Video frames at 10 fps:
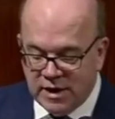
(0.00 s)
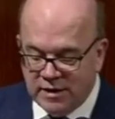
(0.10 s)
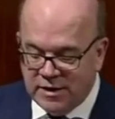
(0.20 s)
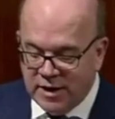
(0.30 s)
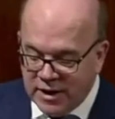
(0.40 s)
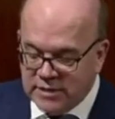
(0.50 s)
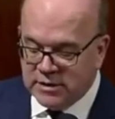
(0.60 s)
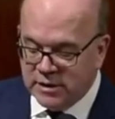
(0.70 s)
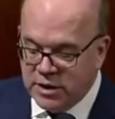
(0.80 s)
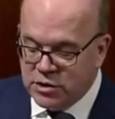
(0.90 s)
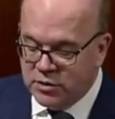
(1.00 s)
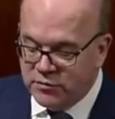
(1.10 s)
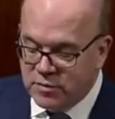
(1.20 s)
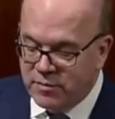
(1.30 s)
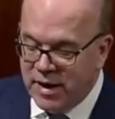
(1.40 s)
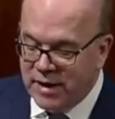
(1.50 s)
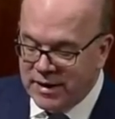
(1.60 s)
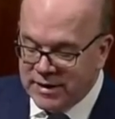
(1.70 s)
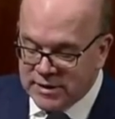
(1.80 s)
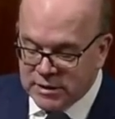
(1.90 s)
He also gave a speech on the floor,
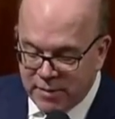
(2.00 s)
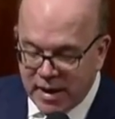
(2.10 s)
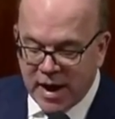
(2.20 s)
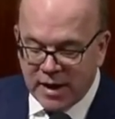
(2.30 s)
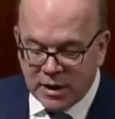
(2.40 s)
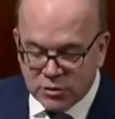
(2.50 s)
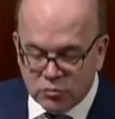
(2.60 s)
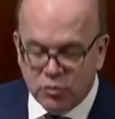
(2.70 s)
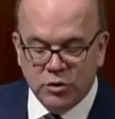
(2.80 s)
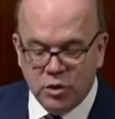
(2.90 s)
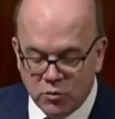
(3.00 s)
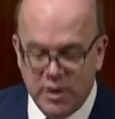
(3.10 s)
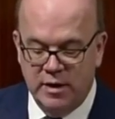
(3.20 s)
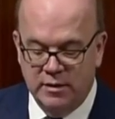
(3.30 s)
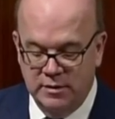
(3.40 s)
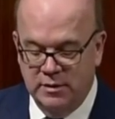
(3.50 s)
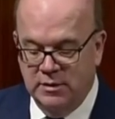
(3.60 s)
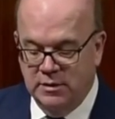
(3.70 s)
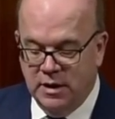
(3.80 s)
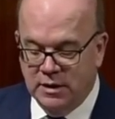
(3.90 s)
and he mentioned, you know,
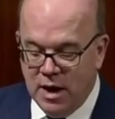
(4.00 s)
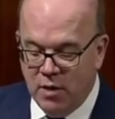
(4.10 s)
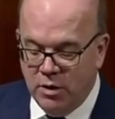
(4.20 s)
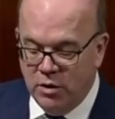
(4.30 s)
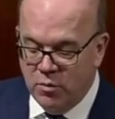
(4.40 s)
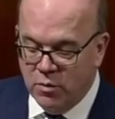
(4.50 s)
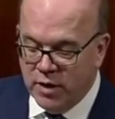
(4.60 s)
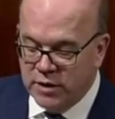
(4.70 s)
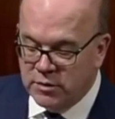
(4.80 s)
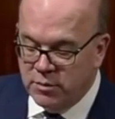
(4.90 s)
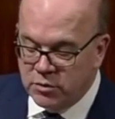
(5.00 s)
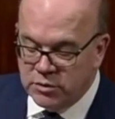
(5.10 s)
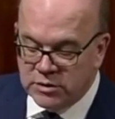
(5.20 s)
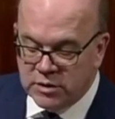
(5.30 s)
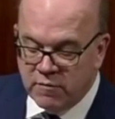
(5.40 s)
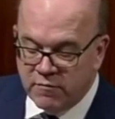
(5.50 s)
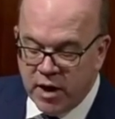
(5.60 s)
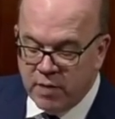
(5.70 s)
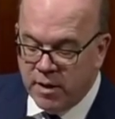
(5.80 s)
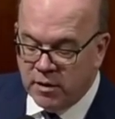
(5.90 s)
CTA as the
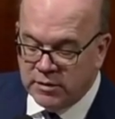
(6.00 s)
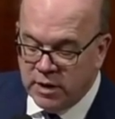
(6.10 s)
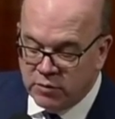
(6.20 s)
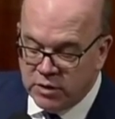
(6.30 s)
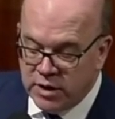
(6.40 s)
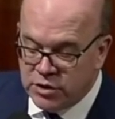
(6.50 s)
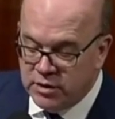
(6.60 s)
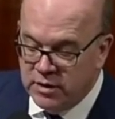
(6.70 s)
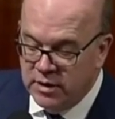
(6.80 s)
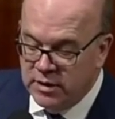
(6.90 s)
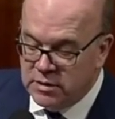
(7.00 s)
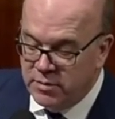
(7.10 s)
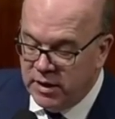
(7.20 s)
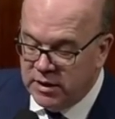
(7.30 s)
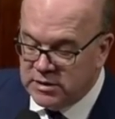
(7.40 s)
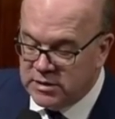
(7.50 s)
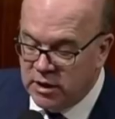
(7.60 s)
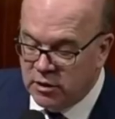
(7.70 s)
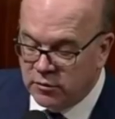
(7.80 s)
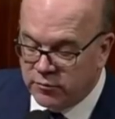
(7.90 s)
legitimate
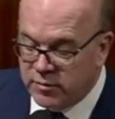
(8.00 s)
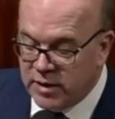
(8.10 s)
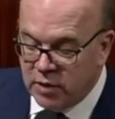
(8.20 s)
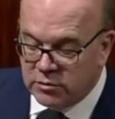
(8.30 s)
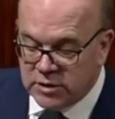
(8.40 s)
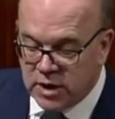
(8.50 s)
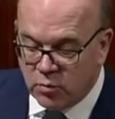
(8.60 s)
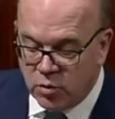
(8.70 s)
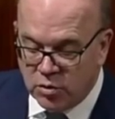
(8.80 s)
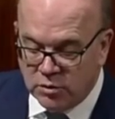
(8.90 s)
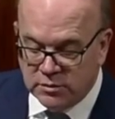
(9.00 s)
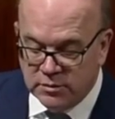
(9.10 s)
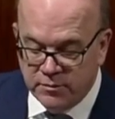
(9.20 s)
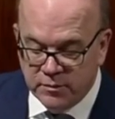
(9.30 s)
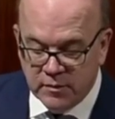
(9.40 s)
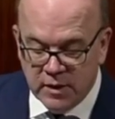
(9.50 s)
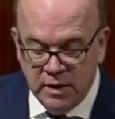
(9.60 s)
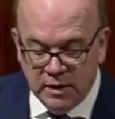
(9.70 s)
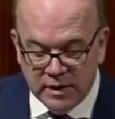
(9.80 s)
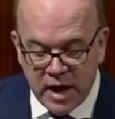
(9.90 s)
representative and
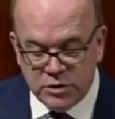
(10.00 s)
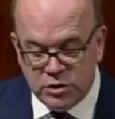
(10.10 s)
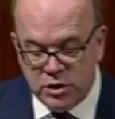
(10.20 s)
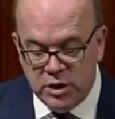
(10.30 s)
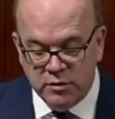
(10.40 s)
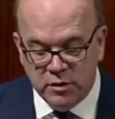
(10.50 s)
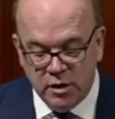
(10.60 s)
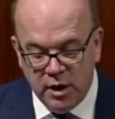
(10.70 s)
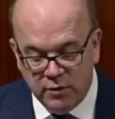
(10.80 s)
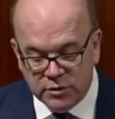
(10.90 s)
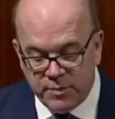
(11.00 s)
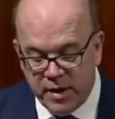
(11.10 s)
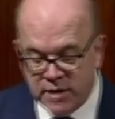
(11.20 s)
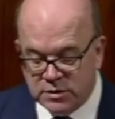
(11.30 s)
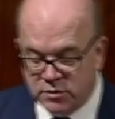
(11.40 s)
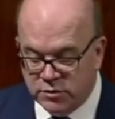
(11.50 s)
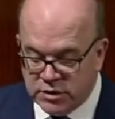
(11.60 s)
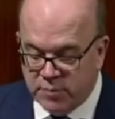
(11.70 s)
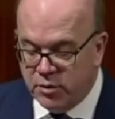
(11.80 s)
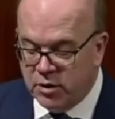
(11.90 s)
reflects the aspirations of Tibetans
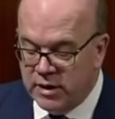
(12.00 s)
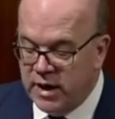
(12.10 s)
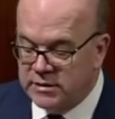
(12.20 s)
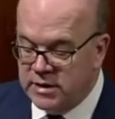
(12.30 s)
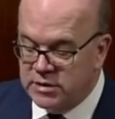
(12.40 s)
around the world.